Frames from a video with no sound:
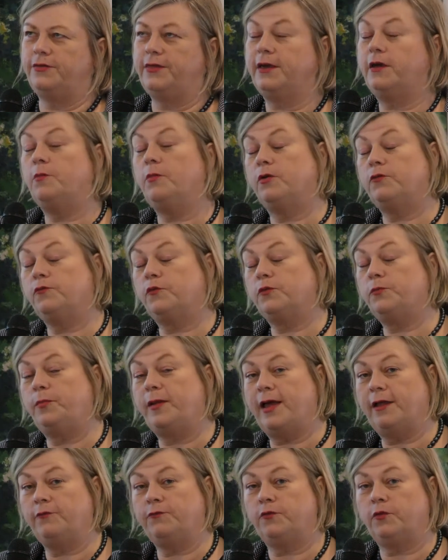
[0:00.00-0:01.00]
think about what
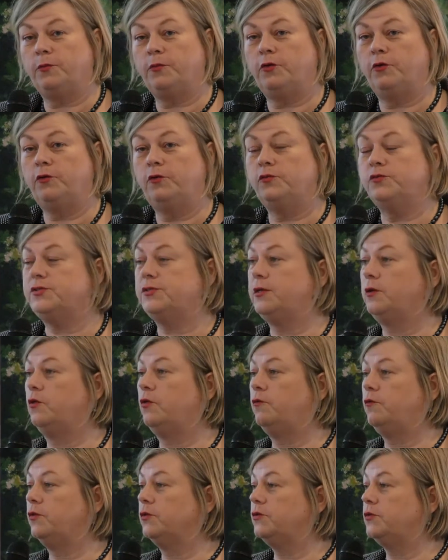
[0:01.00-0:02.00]
platform you're using
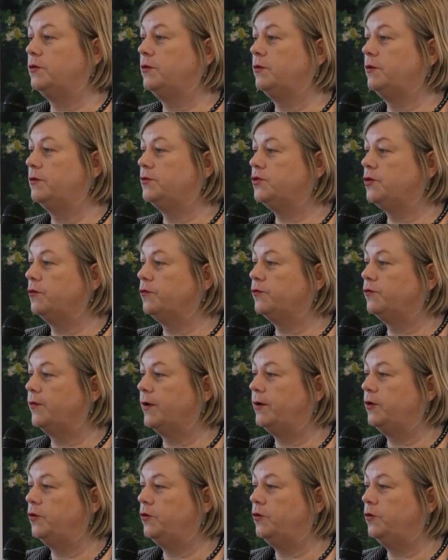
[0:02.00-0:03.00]
or what
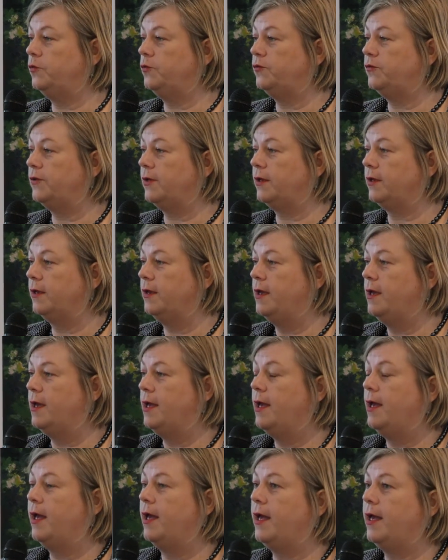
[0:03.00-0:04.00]
software you're using.
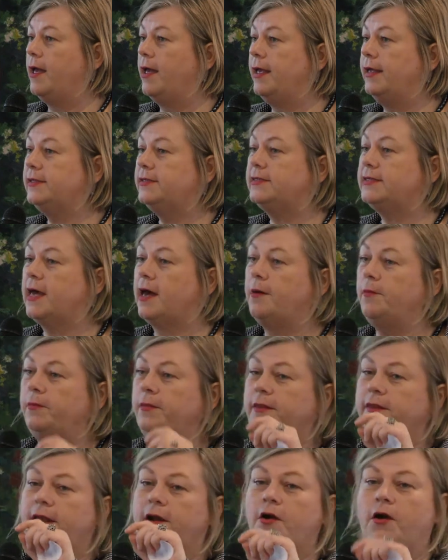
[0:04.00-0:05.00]
In
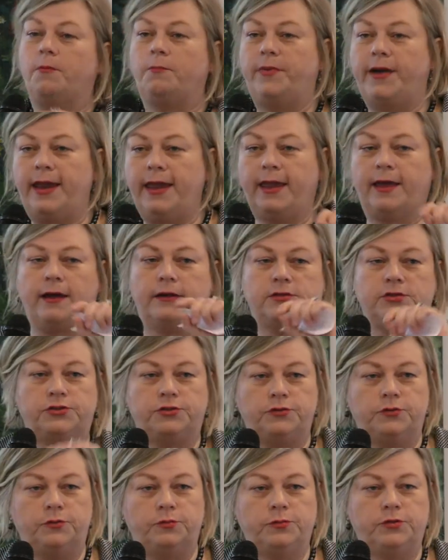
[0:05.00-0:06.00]
some, there are breakout
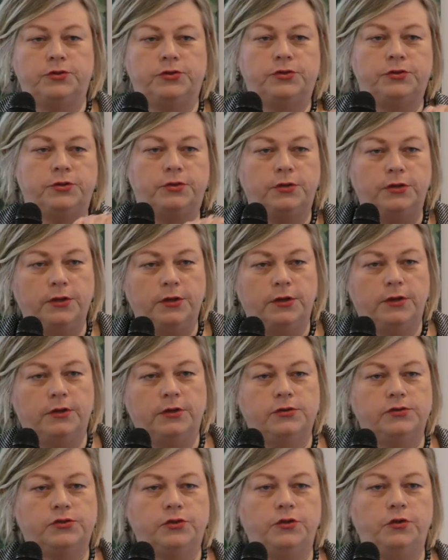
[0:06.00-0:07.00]
rooms,
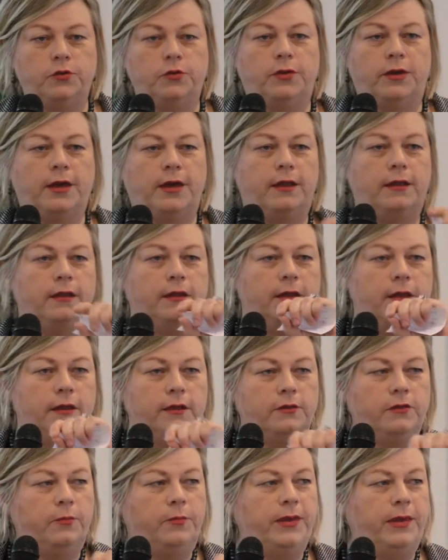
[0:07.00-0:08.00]
so
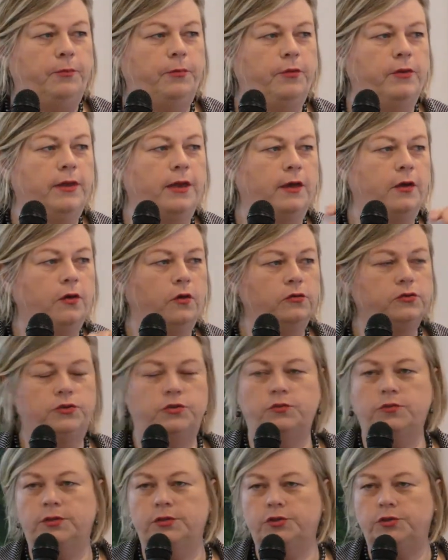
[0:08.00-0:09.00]
the people can go
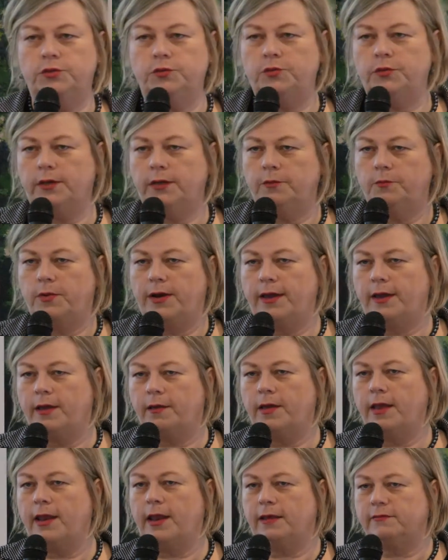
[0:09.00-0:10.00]
2 and 2 in a
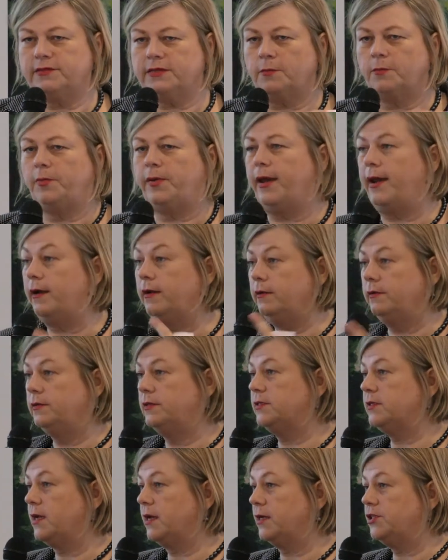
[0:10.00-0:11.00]
breakout and have some pair
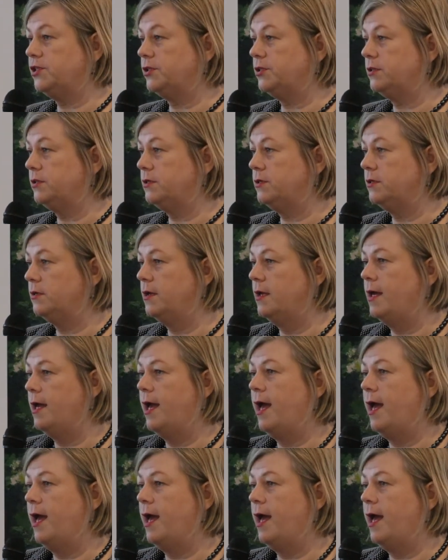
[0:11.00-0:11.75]
discussions